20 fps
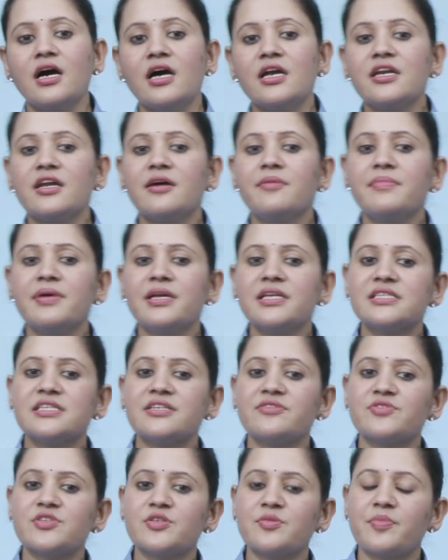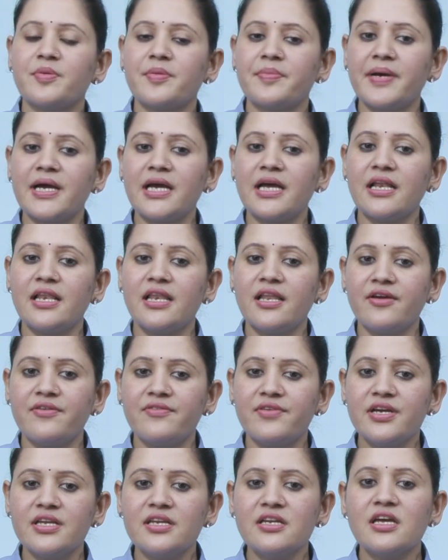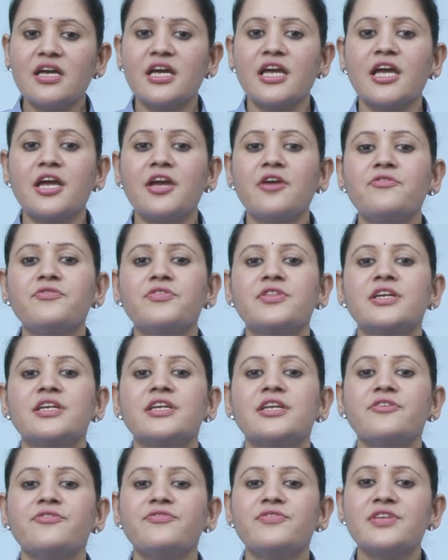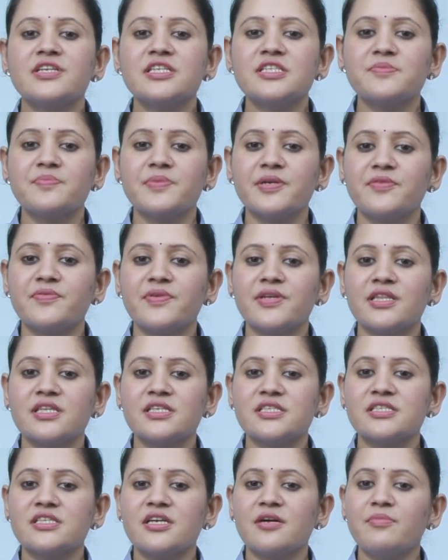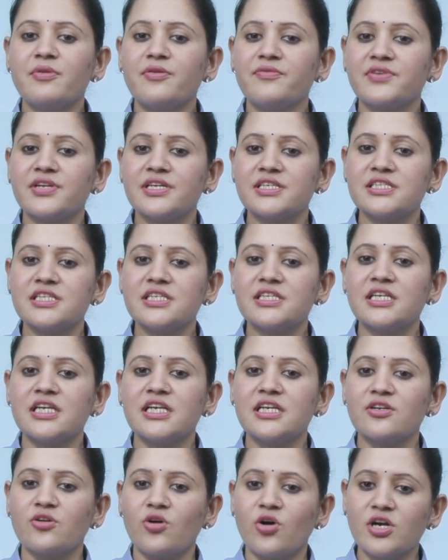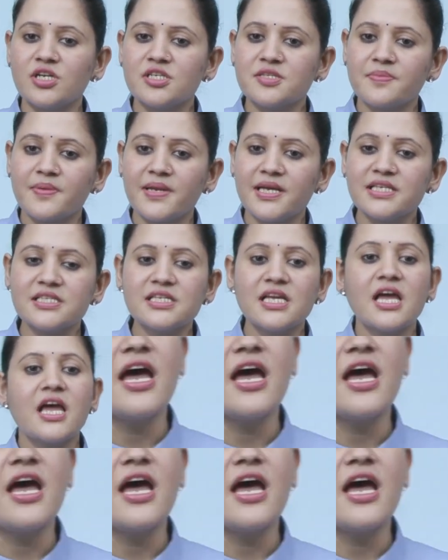A number is divisible by 11 if the difference between the sum of digit in odds place